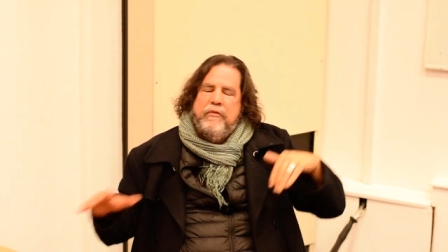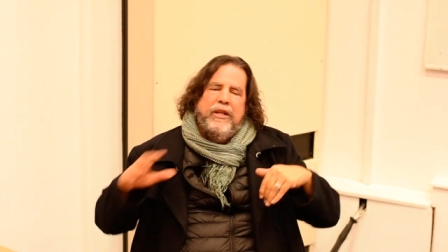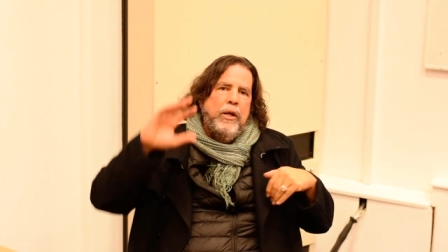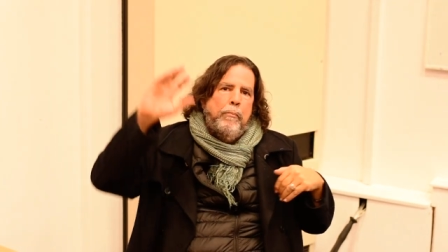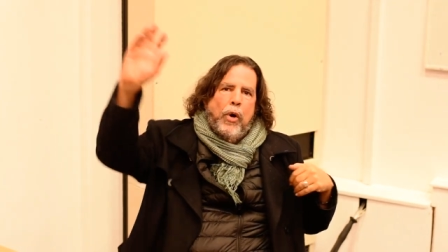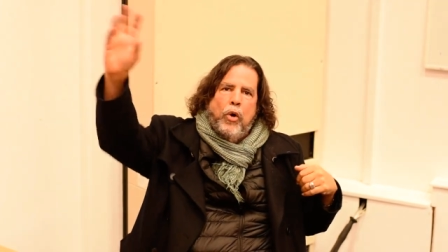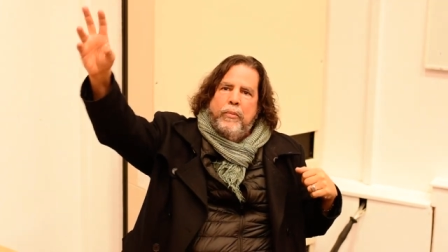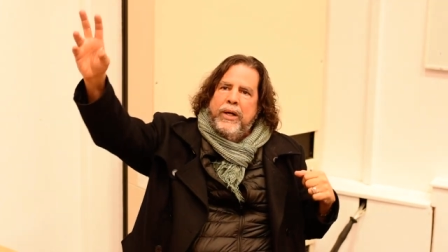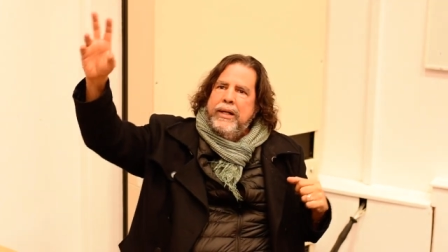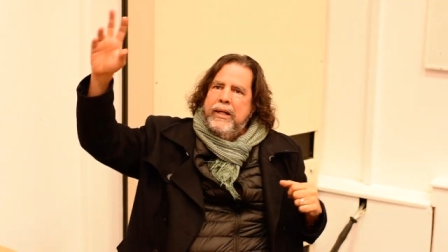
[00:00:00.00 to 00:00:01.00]
even the
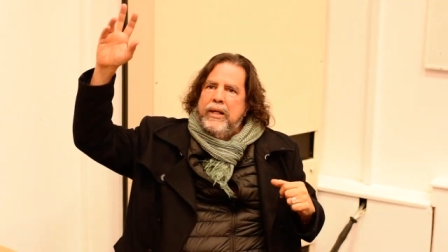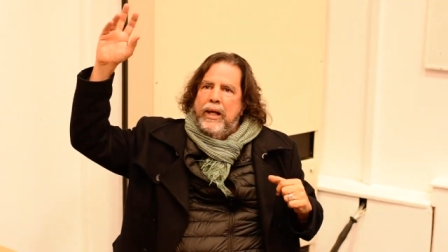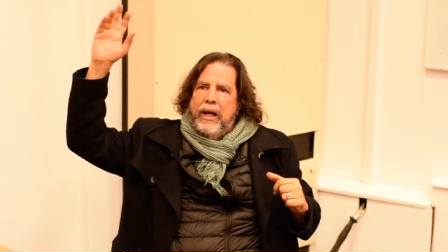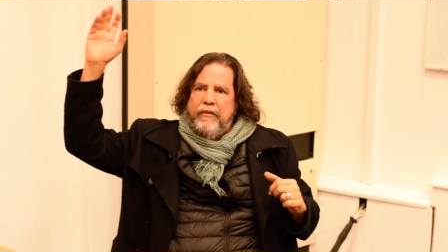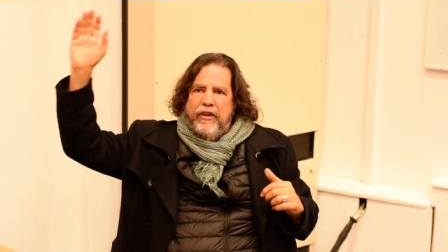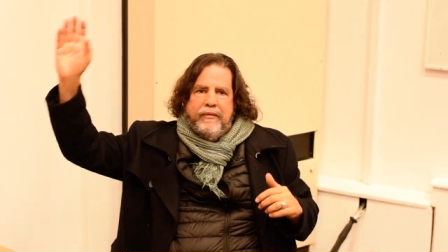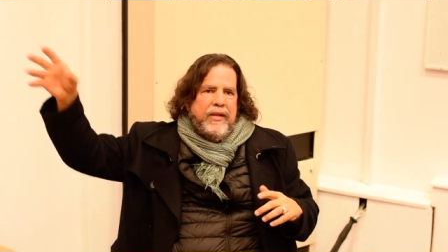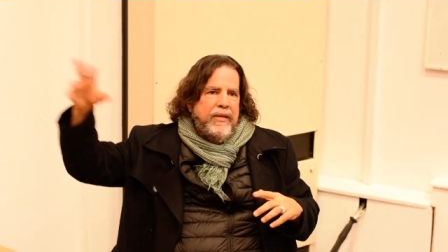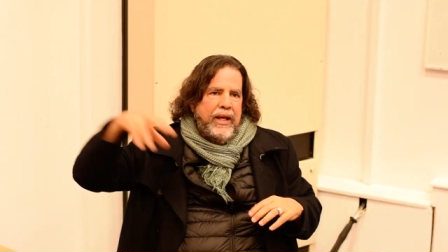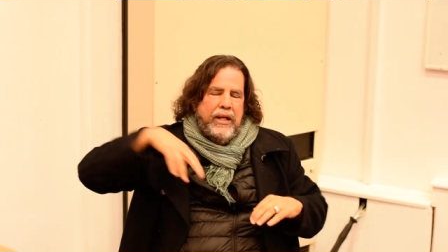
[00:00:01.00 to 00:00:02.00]
Pope in the
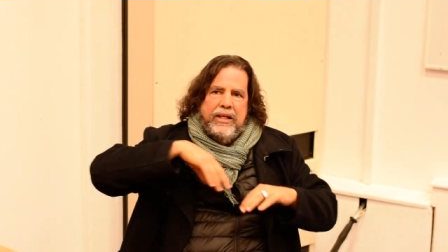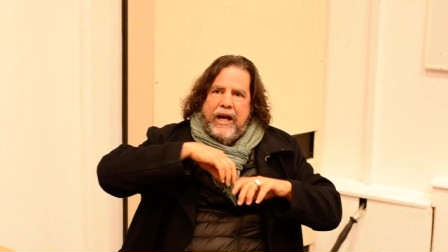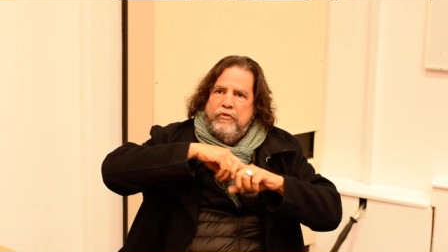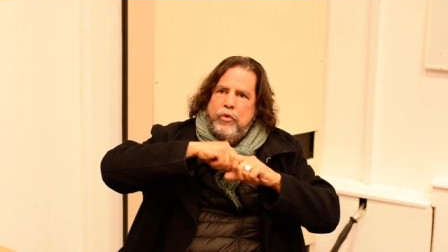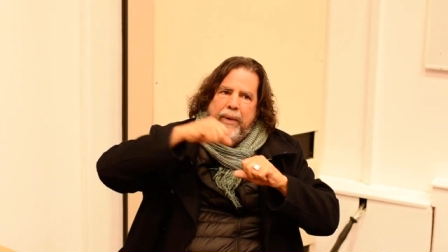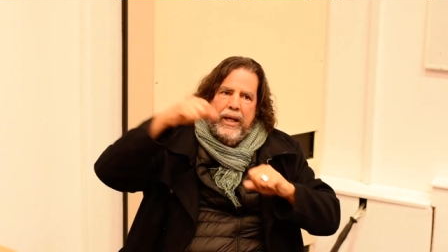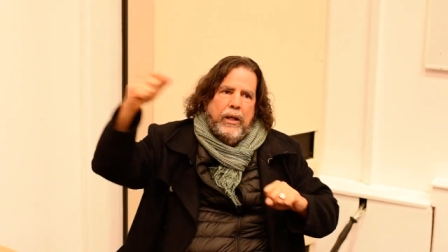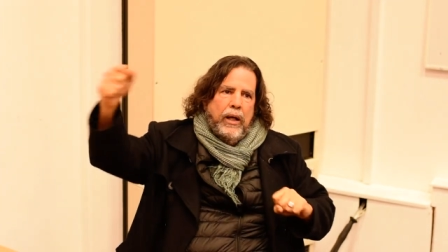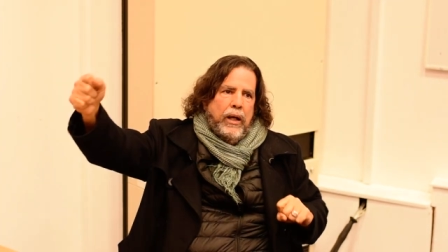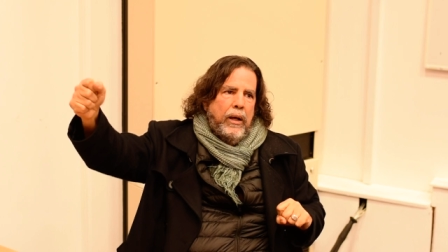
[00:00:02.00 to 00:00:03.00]
1530 have to
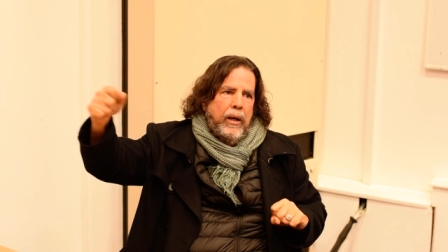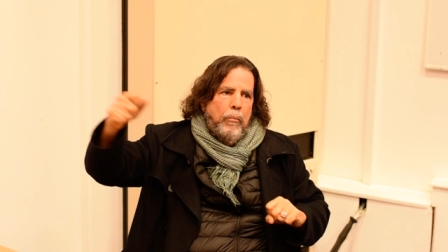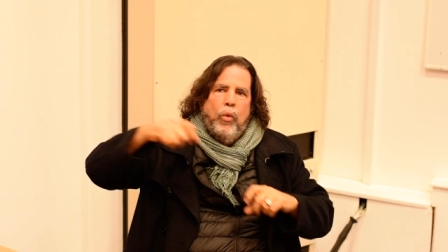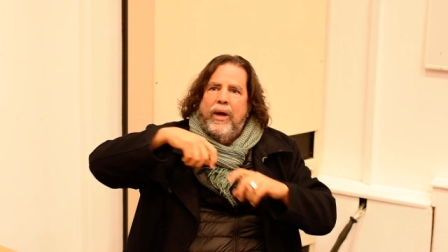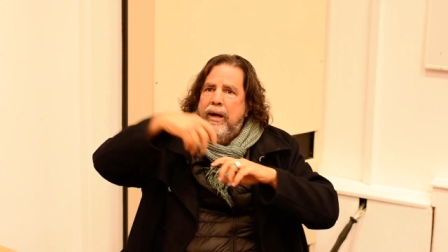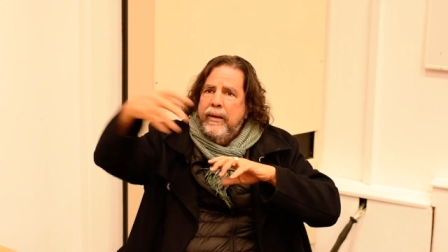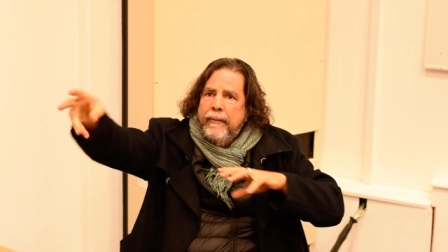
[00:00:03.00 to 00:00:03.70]
make a bulla,